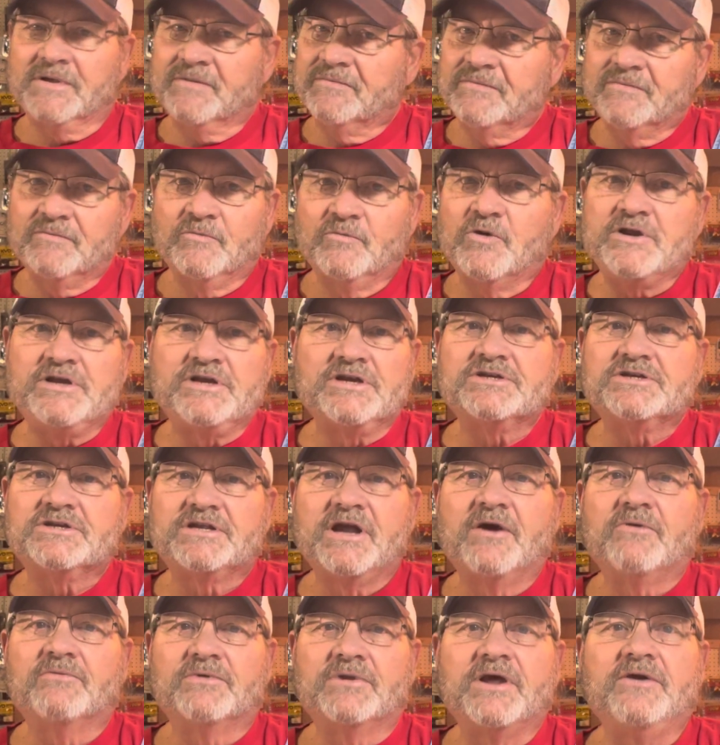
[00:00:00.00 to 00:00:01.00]
we just
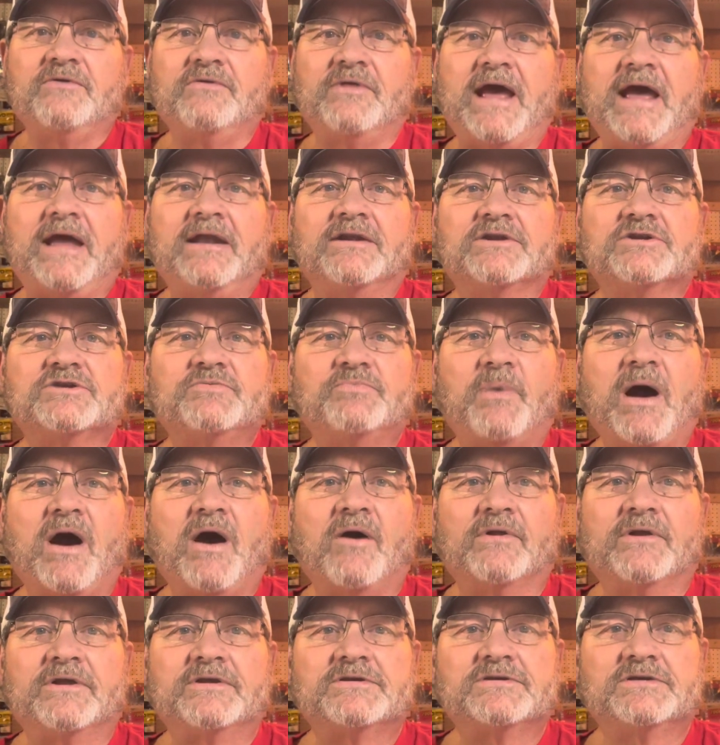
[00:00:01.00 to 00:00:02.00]
don't do that in the
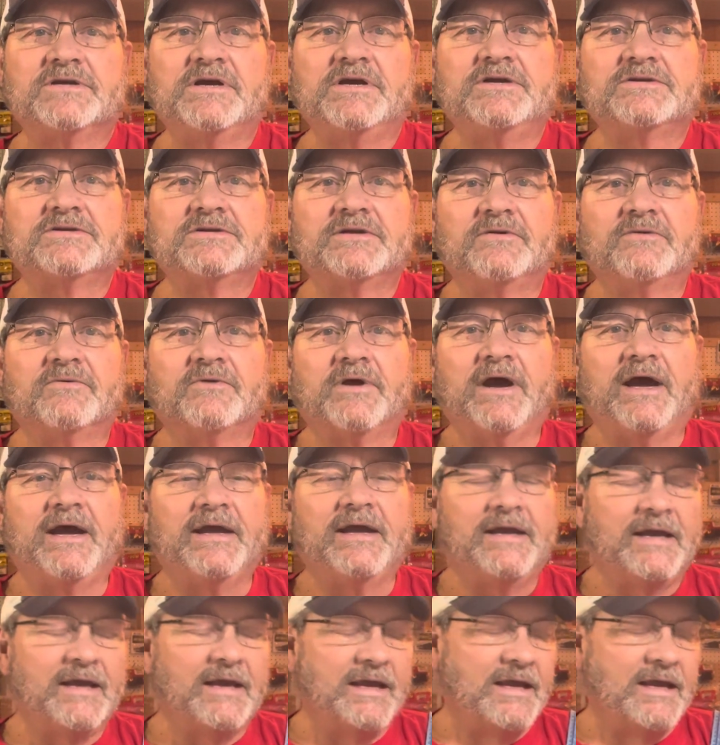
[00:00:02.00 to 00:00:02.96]
spawning season, okay?